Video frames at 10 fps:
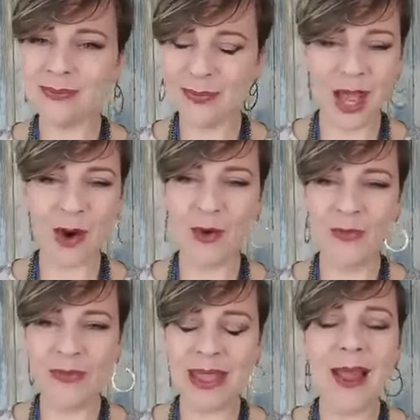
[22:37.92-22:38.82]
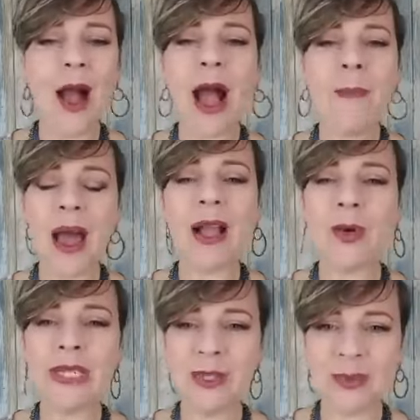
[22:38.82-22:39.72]
No, I'm not
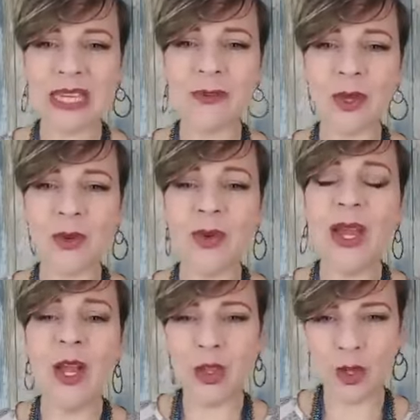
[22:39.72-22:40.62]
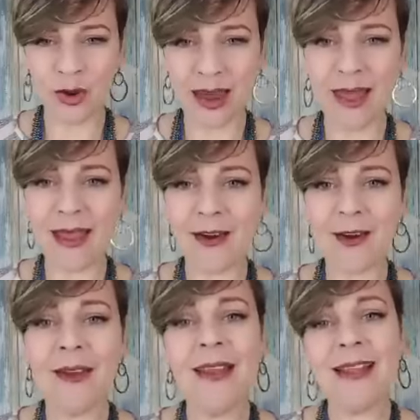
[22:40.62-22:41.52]
going to believe you. You're a
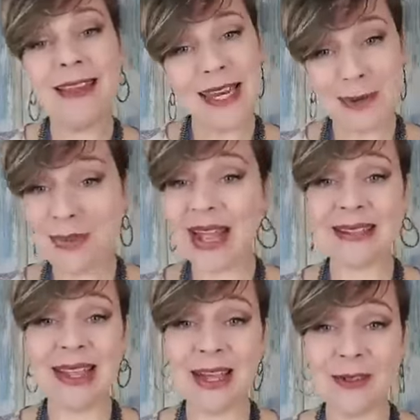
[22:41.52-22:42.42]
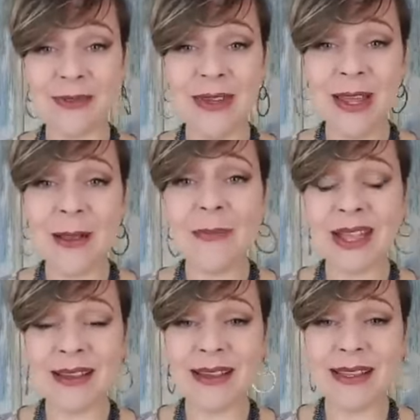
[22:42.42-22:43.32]
liar. You need to back down,
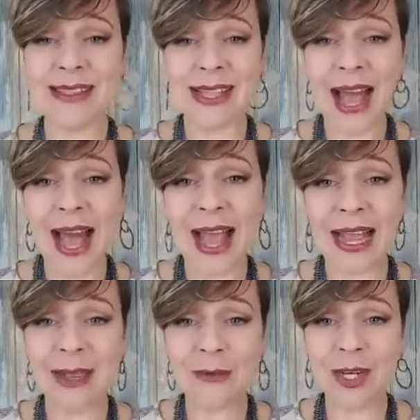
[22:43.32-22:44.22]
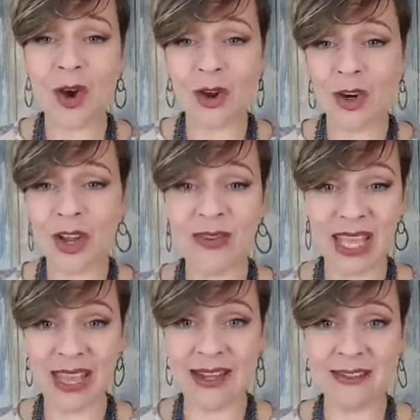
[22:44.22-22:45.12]
because I am the daughter of a
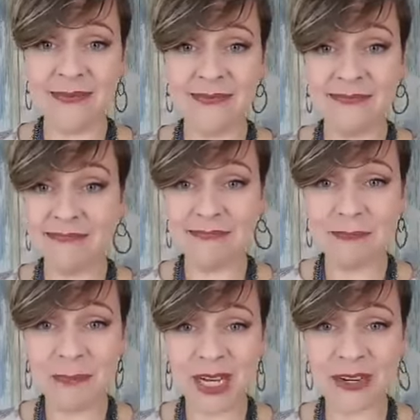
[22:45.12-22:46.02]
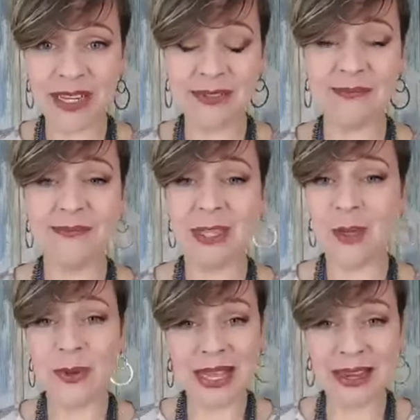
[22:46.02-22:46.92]
king, period.
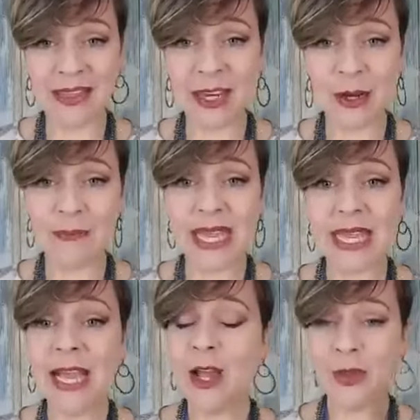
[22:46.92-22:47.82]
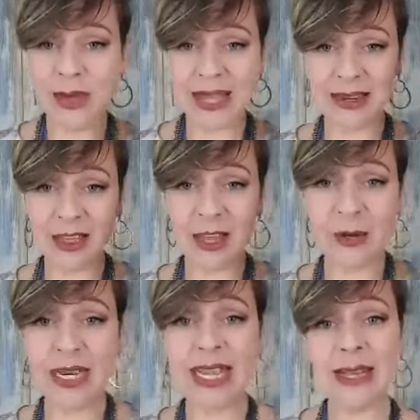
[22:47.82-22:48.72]
You ain't got nothing on me. You ain't got nothing
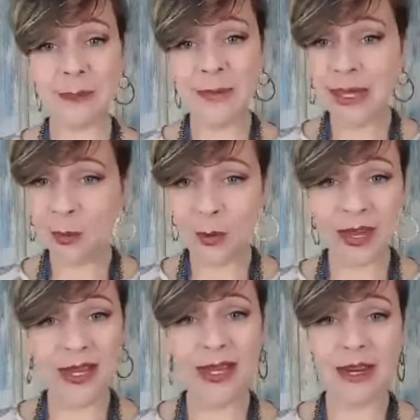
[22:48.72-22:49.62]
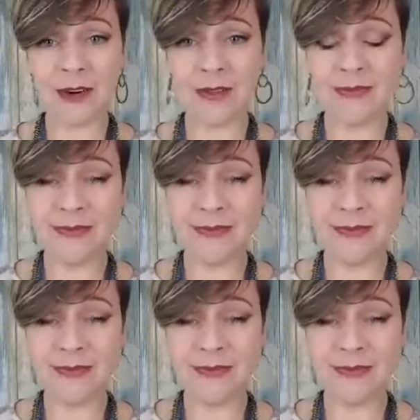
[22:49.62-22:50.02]
on him. We're done here.